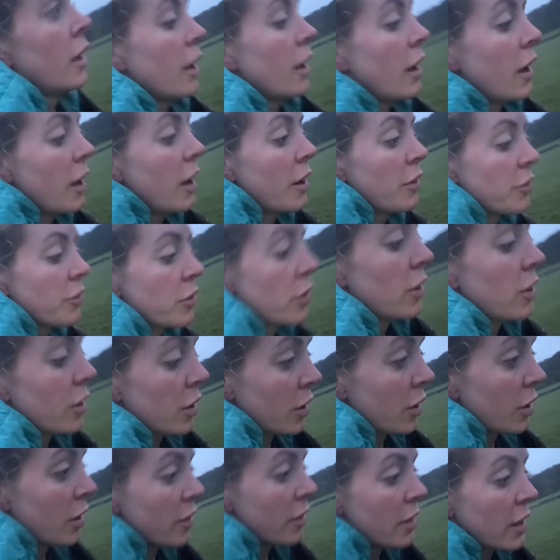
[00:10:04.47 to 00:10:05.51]
after
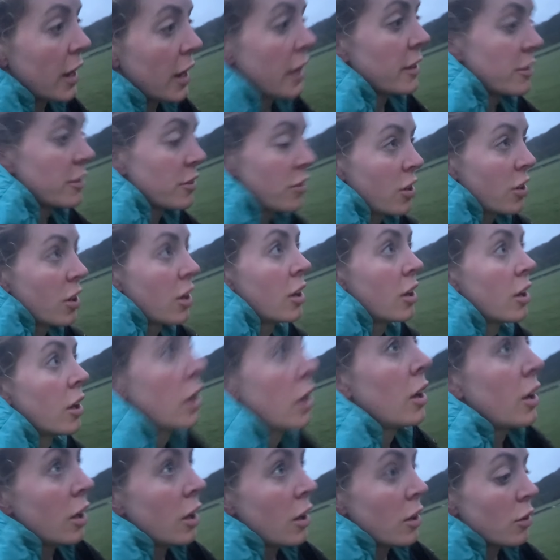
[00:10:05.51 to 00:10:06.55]
the last,
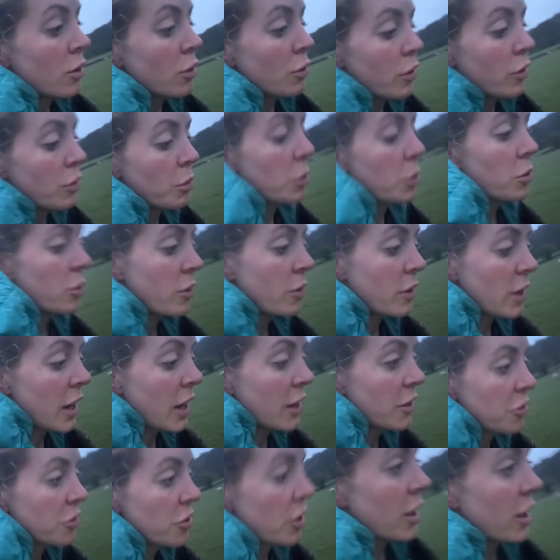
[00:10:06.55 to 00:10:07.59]
sort of as we were doing the
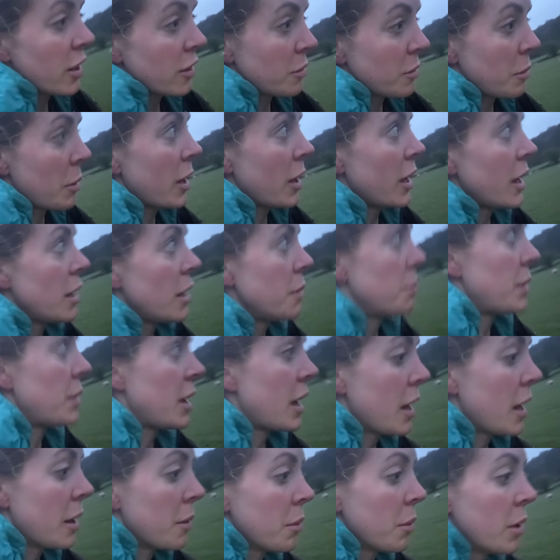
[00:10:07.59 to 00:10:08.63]
last checks, about 8
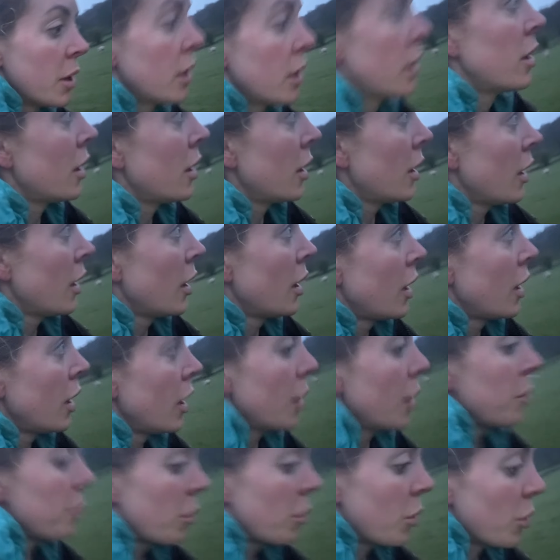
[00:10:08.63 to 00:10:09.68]
p.m.
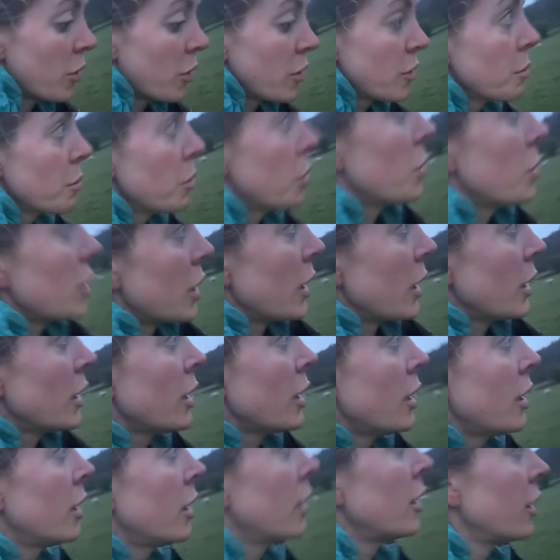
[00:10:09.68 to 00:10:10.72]
But this morning,
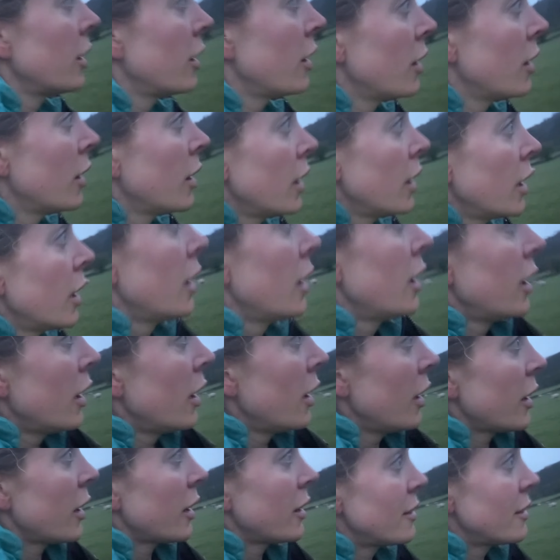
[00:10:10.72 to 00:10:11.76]

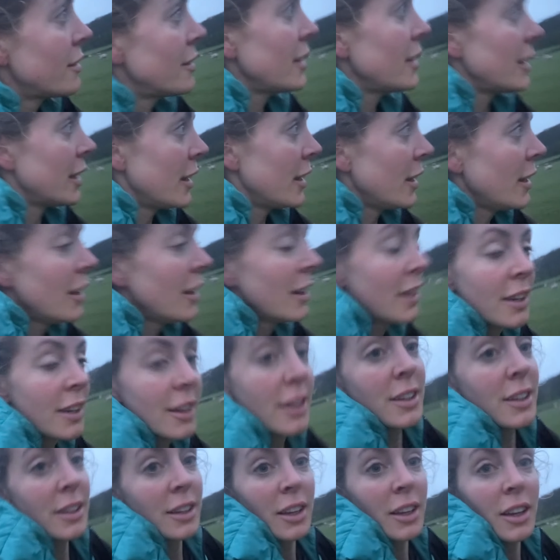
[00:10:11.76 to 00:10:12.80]
you can see
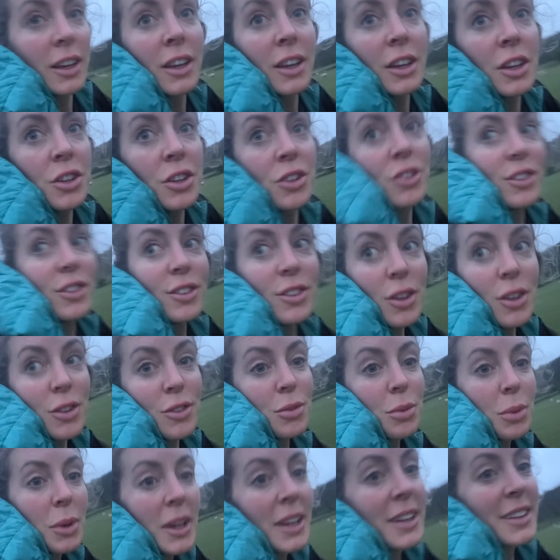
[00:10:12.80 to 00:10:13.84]
she's got
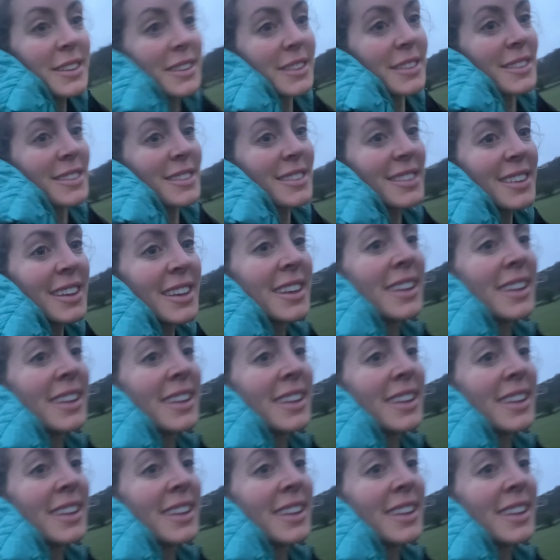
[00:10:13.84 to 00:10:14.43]
twins.